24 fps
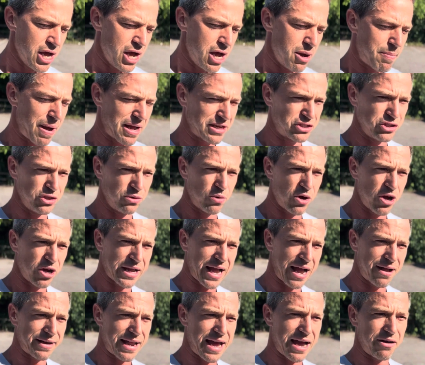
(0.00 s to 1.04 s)
Back to the
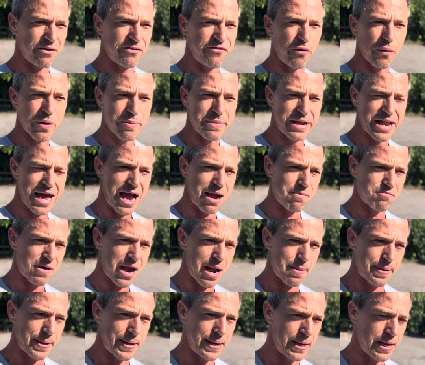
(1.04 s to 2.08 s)
workout now, 40 minute AMRAP
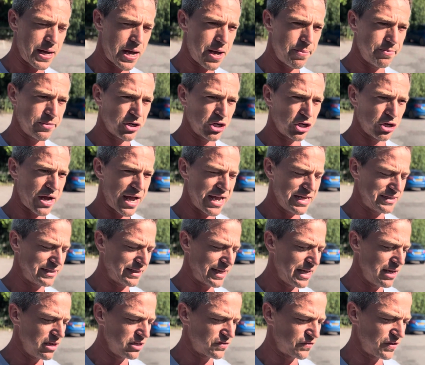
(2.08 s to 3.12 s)
um, I'm gonna go 80
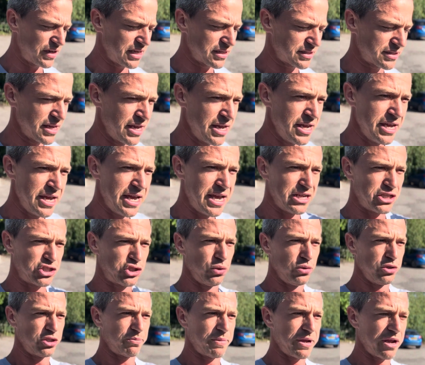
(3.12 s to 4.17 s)
kilos for this It's
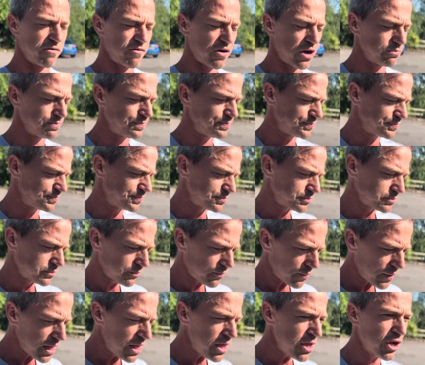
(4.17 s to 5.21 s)
200 meter run
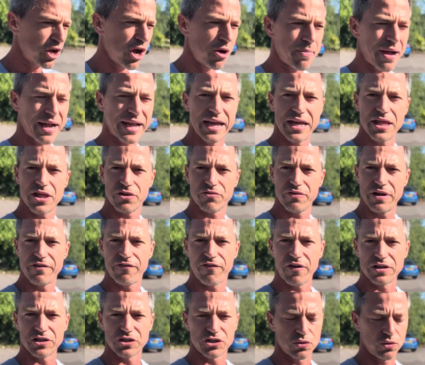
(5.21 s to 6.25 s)
come back in three
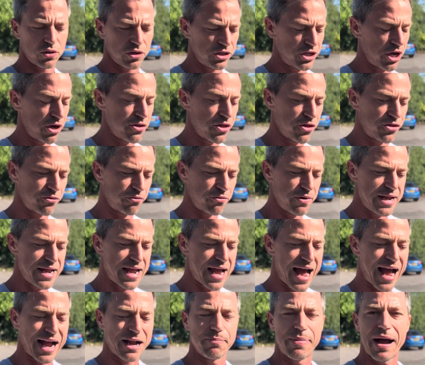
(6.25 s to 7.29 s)
front squat no three
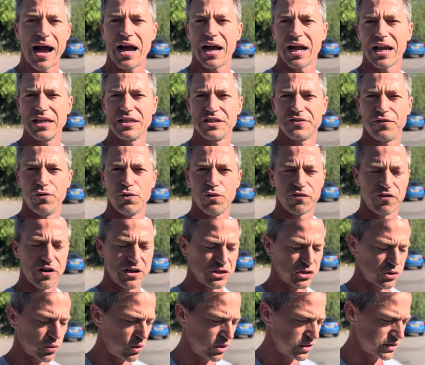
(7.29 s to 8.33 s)
hang power cleans four front
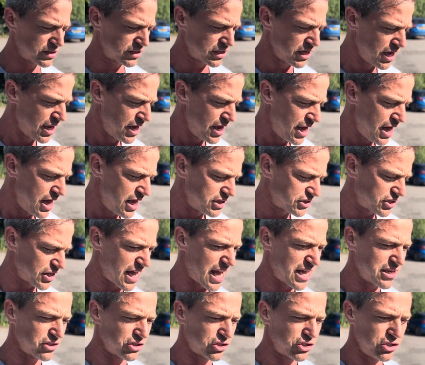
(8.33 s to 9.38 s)
squats so
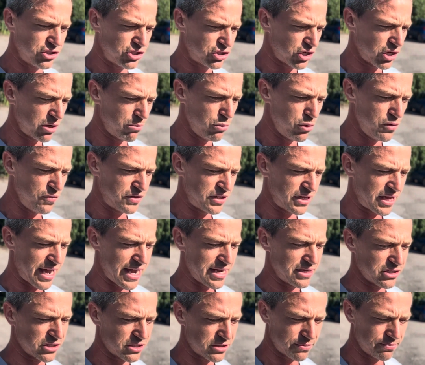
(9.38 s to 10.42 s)
yeah just just going to move today
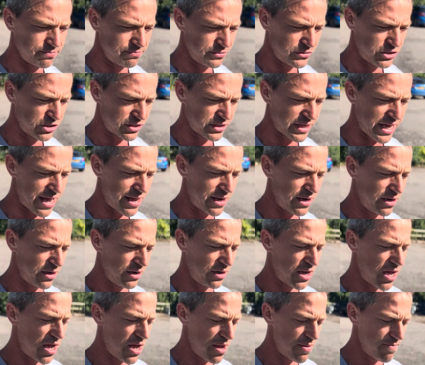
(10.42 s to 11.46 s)
just just getting
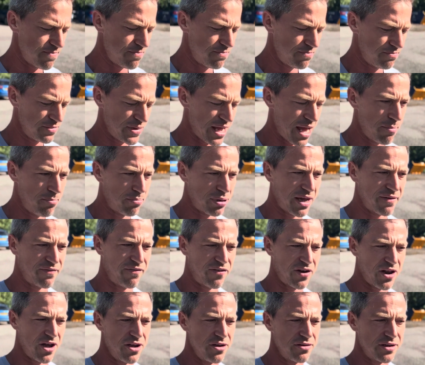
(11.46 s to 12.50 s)
um, yeah blood
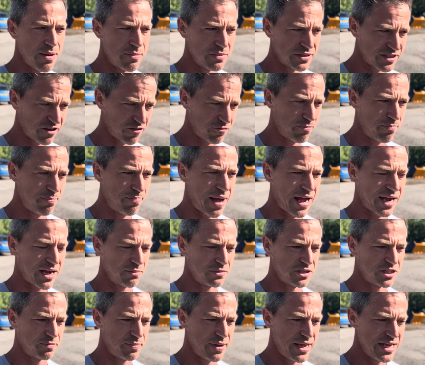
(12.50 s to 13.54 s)
flow get myself back up
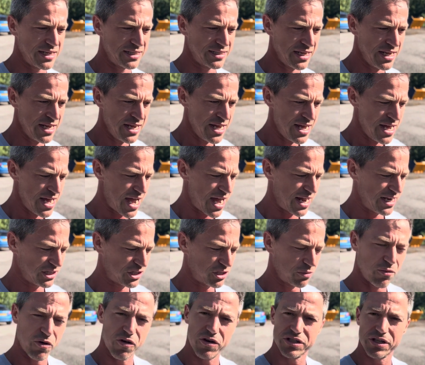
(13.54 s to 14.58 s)
to speed and then
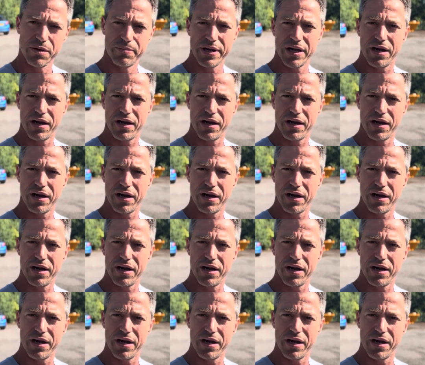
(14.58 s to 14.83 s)
tomorrow's gonna be